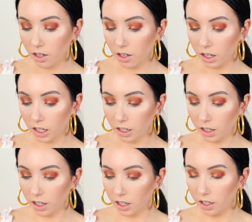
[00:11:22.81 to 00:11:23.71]
on
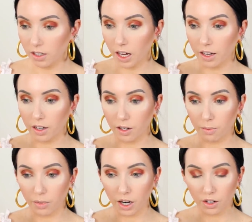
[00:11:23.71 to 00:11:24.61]
a tinier
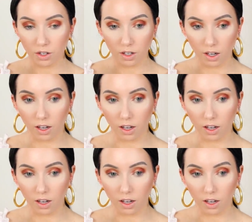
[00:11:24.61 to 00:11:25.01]
brush